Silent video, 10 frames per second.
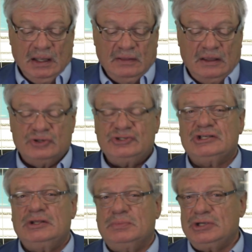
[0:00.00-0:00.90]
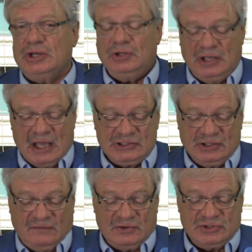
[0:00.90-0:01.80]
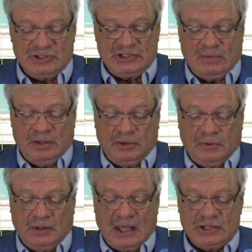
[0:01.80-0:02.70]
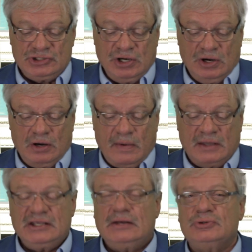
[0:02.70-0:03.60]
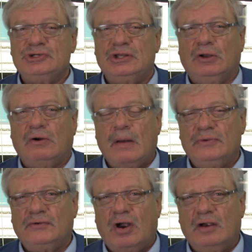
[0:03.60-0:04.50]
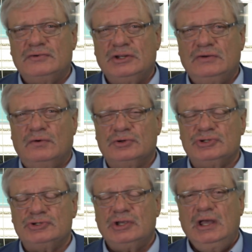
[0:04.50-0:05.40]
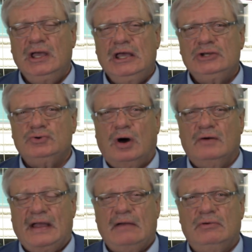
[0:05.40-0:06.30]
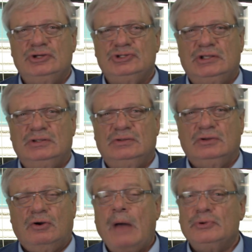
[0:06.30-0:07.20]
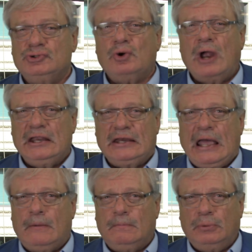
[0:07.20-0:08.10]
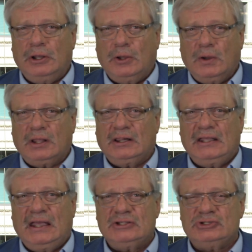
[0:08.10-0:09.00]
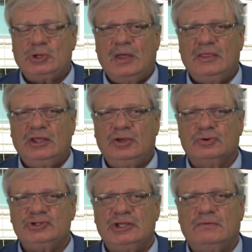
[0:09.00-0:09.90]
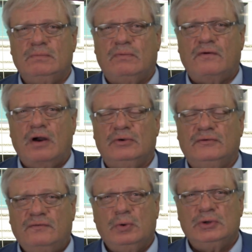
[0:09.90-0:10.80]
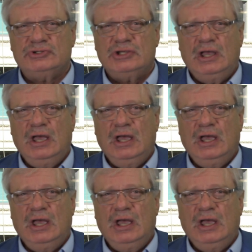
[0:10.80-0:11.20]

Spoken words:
They're 60% good to excellent versus 73 last year, and about 10% of the crop is harvested versus 12 average. And the crop is drying down pretty quickly, and so I think you'll see the farmers focus